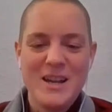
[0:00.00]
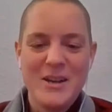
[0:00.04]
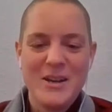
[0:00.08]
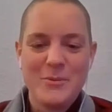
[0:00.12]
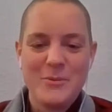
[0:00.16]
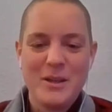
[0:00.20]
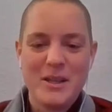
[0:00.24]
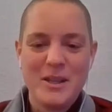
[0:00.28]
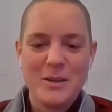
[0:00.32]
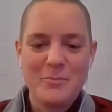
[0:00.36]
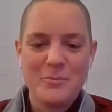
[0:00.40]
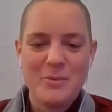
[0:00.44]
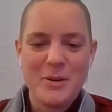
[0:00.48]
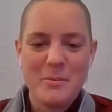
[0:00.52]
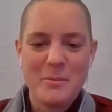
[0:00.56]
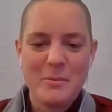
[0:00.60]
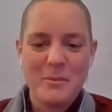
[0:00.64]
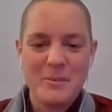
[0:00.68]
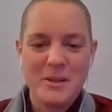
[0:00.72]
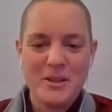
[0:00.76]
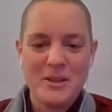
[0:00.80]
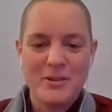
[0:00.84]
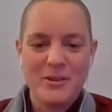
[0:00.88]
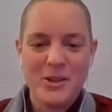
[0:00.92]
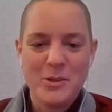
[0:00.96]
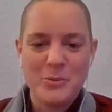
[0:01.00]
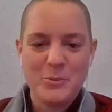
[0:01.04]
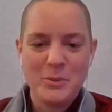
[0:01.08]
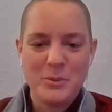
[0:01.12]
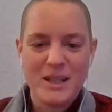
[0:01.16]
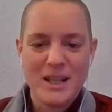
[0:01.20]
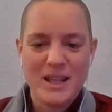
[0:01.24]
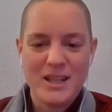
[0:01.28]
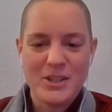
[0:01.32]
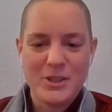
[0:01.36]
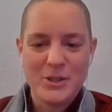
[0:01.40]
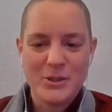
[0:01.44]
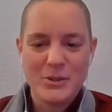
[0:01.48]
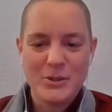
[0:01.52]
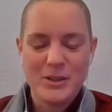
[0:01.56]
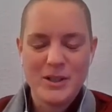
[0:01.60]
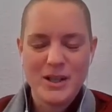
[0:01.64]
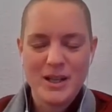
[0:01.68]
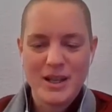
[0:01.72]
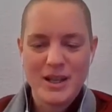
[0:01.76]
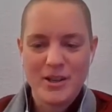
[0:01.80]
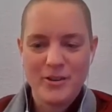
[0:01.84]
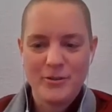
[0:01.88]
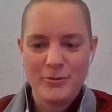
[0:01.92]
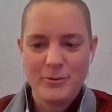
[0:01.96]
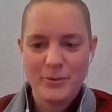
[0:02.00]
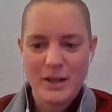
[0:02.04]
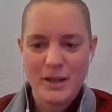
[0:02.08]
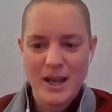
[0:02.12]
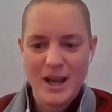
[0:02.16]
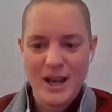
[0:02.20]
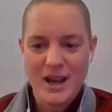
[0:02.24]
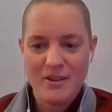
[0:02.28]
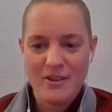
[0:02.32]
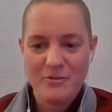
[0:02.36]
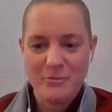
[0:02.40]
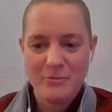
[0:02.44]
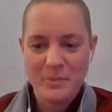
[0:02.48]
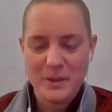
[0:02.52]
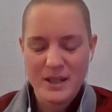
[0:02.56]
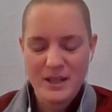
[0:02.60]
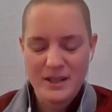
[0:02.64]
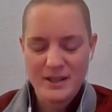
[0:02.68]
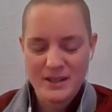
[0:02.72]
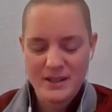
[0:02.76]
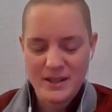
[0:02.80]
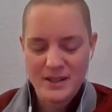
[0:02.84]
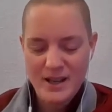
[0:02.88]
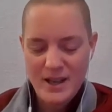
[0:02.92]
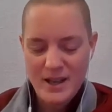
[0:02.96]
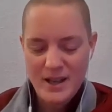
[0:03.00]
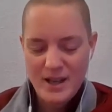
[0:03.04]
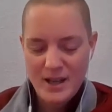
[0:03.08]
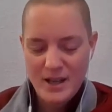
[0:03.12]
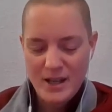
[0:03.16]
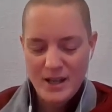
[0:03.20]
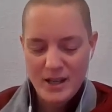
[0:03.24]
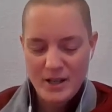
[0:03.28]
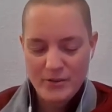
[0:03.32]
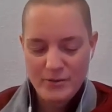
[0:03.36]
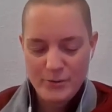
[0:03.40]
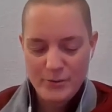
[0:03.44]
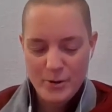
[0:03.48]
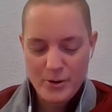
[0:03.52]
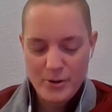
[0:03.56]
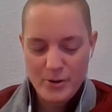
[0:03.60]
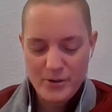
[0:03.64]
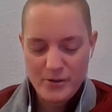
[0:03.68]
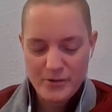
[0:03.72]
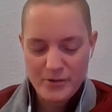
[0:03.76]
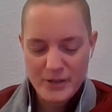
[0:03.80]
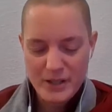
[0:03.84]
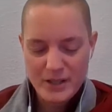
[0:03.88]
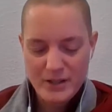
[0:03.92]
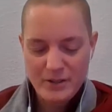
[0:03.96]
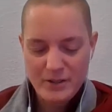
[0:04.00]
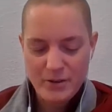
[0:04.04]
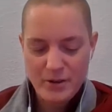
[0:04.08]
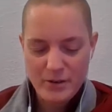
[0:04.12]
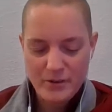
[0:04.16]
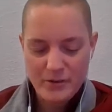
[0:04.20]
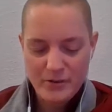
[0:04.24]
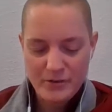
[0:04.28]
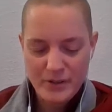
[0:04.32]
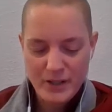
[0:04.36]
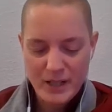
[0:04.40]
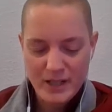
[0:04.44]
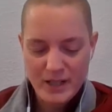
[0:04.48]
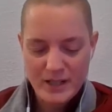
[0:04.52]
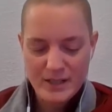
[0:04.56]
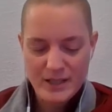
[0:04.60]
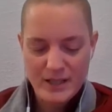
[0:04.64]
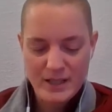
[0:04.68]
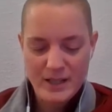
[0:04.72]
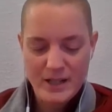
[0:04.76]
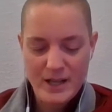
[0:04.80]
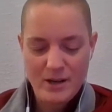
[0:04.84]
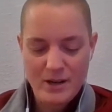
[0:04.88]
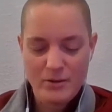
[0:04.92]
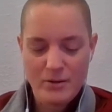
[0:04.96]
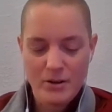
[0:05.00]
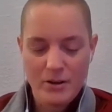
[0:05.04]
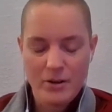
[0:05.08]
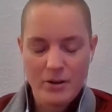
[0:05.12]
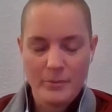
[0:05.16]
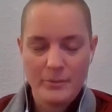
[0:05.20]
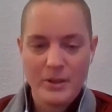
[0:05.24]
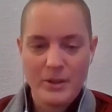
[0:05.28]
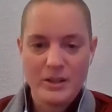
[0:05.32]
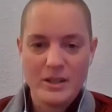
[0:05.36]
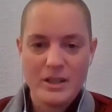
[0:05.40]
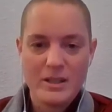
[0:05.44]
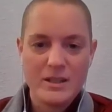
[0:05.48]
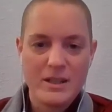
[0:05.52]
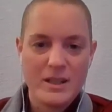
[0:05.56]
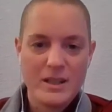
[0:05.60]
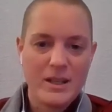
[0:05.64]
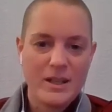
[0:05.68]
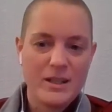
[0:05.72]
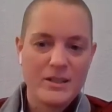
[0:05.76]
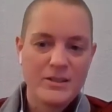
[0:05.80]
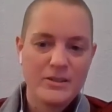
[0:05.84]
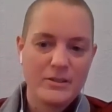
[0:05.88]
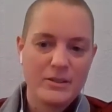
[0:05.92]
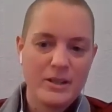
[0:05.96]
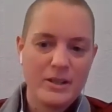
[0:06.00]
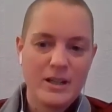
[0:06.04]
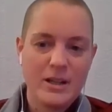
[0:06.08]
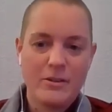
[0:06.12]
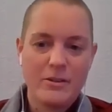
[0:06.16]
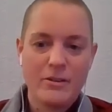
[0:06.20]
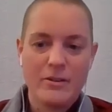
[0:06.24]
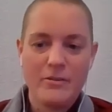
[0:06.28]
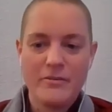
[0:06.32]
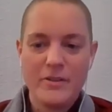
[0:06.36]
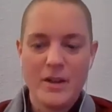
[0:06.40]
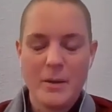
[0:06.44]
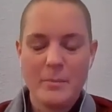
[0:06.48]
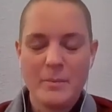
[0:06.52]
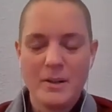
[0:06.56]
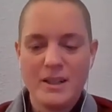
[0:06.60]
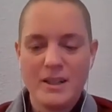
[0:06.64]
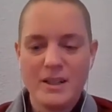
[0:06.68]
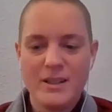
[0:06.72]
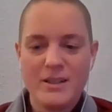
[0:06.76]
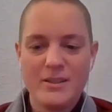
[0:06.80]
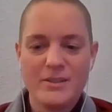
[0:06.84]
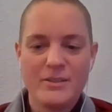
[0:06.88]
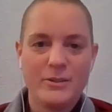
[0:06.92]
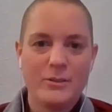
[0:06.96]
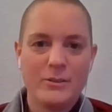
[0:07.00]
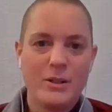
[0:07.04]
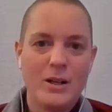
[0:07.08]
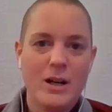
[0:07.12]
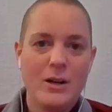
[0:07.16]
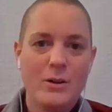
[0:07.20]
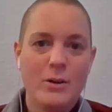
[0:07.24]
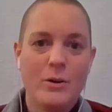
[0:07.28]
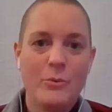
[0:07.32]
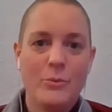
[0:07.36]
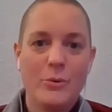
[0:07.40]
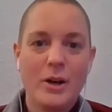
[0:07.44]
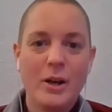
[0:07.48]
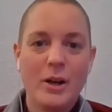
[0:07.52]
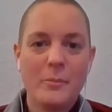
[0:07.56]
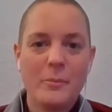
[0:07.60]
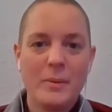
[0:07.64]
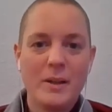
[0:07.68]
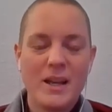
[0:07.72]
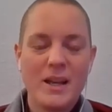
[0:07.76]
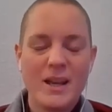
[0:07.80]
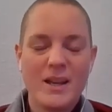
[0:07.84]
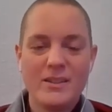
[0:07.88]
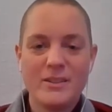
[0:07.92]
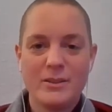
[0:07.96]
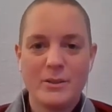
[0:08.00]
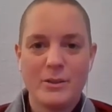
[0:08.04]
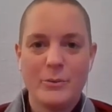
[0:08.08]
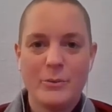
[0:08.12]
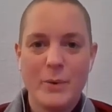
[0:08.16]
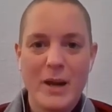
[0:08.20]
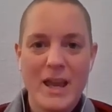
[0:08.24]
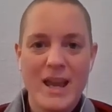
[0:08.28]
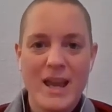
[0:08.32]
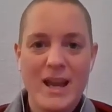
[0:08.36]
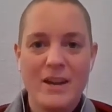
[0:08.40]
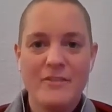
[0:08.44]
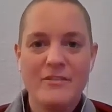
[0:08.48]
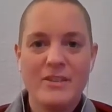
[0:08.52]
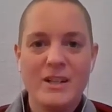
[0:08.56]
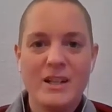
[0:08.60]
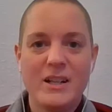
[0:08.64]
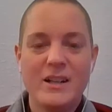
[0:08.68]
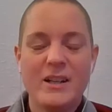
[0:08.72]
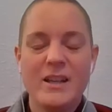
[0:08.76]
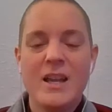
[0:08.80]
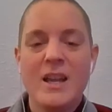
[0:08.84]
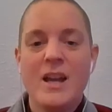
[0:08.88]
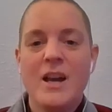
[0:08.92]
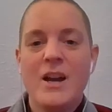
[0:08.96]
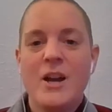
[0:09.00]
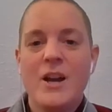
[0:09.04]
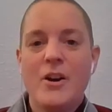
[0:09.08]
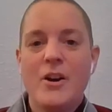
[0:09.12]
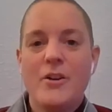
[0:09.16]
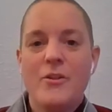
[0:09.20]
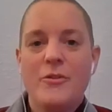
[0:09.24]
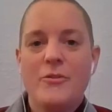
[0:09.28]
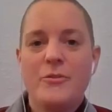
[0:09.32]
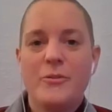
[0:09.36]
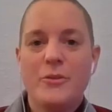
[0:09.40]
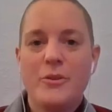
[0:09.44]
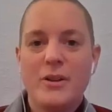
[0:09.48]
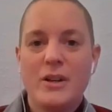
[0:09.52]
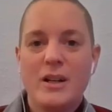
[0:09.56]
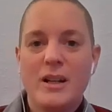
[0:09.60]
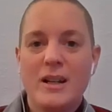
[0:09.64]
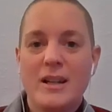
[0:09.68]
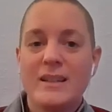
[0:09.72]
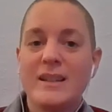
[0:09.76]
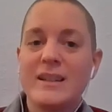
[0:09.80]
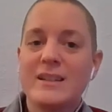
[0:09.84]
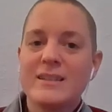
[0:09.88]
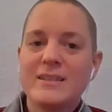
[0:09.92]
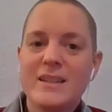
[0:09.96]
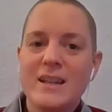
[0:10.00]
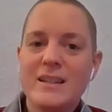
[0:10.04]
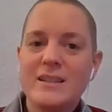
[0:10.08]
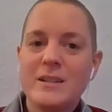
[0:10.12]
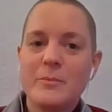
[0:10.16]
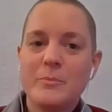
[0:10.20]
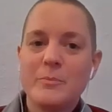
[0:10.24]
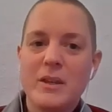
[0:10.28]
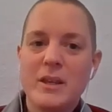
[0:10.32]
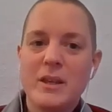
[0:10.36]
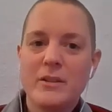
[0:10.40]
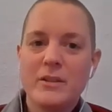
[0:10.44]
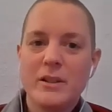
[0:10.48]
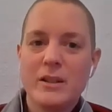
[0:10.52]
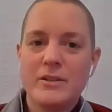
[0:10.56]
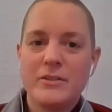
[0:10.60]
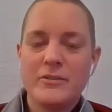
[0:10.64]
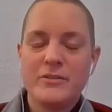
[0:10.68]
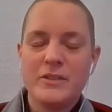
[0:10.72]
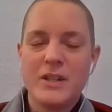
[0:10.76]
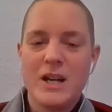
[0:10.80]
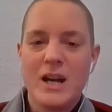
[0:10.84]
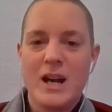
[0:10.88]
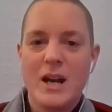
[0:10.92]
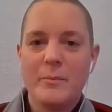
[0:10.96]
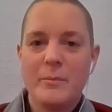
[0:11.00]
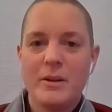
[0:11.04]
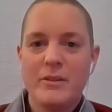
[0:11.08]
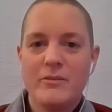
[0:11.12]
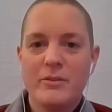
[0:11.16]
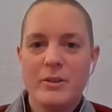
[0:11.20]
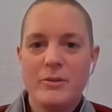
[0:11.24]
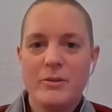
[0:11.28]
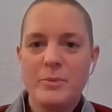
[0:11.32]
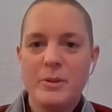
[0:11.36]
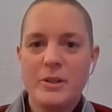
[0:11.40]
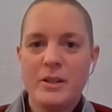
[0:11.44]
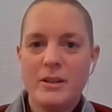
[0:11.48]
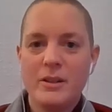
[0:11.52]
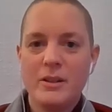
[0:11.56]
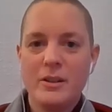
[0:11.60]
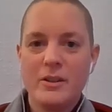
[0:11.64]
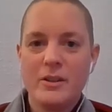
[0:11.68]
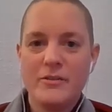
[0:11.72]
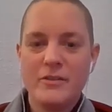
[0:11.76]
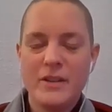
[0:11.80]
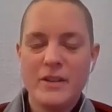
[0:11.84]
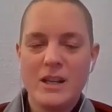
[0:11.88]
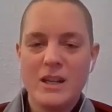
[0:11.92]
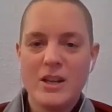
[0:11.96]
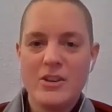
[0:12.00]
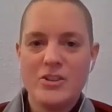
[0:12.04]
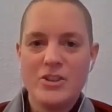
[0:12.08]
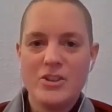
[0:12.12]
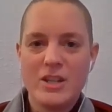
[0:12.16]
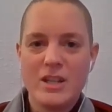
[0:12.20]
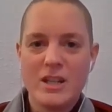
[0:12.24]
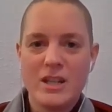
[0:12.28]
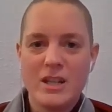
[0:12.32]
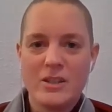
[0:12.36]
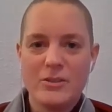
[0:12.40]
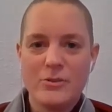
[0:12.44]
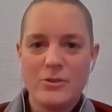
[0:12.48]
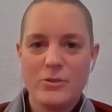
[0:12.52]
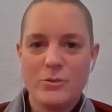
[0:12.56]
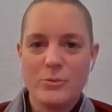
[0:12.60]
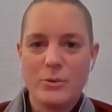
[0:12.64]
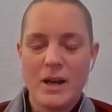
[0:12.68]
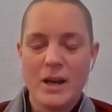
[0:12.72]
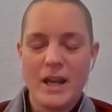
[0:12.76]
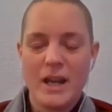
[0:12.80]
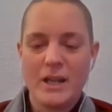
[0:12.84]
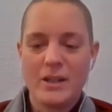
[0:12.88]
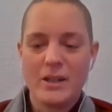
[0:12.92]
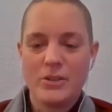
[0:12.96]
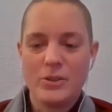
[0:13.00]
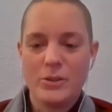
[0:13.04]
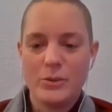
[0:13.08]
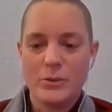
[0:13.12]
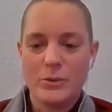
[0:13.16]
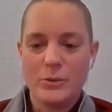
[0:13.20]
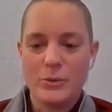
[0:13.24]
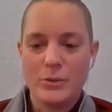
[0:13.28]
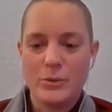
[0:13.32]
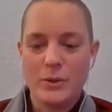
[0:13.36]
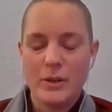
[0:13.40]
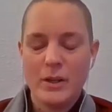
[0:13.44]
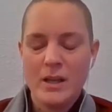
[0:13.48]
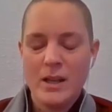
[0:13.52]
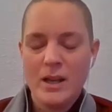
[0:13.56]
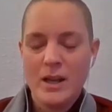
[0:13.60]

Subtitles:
we can probably all relate to if we have been involved in conflict in our communities or in our families or our workplace or wherever for an extended period of time. And we put a lot of energy into trying to